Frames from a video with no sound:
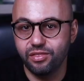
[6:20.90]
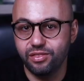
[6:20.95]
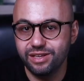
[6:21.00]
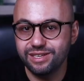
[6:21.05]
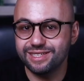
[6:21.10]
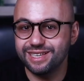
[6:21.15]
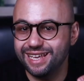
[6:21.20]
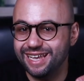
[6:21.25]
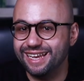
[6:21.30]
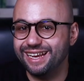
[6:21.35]

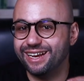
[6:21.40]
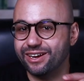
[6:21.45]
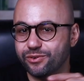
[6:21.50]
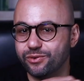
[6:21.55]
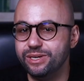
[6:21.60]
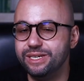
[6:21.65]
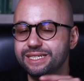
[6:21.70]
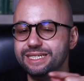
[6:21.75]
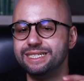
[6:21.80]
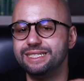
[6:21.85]
This
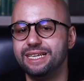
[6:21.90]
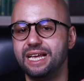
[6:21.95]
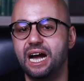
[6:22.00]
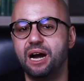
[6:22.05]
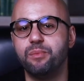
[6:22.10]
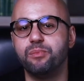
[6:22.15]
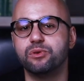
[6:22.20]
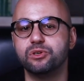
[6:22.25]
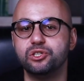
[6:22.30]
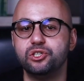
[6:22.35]
increases the
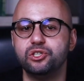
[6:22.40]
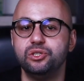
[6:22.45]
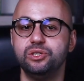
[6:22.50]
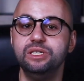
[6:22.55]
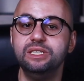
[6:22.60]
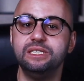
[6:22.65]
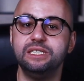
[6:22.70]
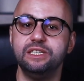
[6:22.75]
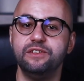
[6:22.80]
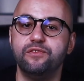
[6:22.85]

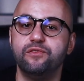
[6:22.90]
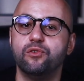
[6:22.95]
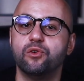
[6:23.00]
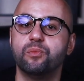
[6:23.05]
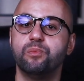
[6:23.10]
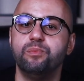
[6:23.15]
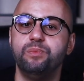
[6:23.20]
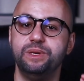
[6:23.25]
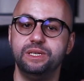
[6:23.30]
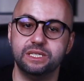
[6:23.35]
opportunity for
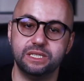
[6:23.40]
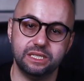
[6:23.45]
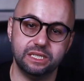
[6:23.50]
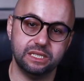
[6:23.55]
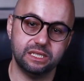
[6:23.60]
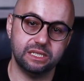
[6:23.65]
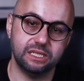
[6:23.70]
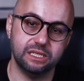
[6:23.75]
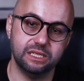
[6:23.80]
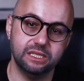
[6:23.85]

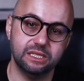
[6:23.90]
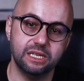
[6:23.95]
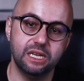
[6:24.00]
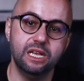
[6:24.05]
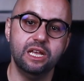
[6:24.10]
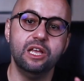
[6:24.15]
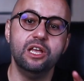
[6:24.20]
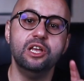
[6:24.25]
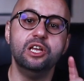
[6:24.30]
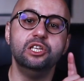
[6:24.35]
businesses
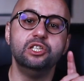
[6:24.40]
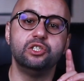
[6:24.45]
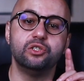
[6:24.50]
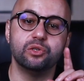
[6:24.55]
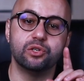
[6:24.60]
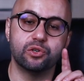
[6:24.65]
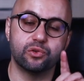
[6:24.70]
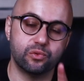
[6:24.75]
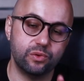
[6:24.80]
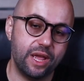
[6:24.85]
to
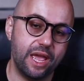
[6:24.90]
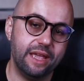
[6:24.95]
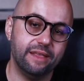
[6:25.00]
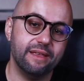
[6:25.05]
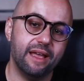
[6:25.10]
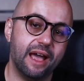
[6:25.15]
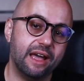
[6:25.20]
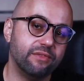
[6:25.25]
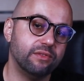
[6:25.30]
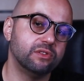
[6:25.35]
create
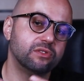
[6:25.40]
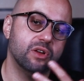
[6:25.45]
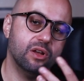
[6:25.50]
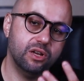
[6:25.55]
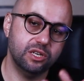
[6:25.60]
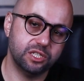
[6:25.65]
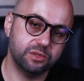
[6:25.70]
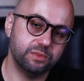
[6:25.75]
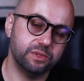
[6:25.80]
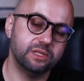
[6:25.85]

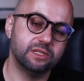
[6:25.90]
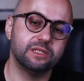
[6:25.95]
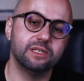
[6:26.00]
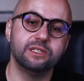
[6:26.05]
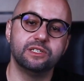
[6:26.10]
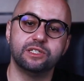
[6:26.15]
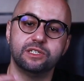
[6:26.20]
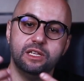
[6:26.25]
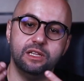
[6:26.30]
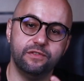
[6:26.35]
advertisements,
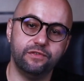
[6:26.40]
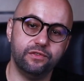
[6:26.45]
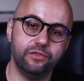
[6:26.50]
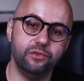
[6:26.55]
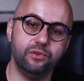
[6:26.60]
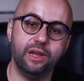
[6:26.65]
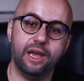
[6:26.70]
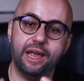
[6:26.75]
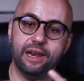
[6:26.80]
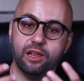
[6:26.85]
sell
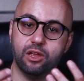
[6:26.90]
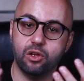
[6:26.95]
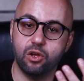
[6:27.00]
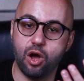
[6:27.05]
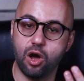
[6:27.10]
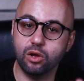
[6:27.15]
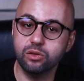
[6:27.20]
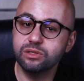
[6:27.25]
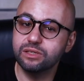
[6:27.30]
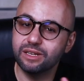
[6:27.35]
food, and
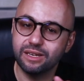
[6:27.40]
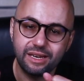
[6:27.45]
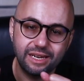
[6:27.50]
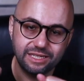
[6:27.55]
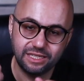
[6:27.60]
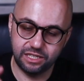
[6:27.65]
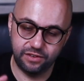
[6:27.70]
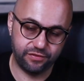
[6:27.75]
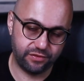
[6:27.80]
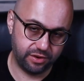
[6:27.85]
countless
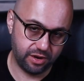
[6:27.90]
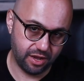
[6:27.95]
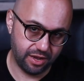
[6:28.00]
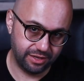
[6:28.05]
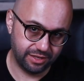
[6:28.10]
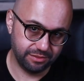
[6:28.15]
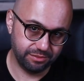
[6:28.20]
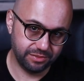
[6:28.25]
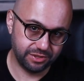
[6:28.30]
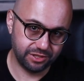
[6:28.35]
different
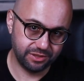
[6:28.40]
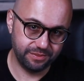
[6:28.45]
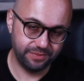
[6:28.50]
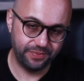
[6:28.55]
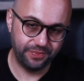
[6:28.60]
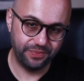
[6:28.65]
items.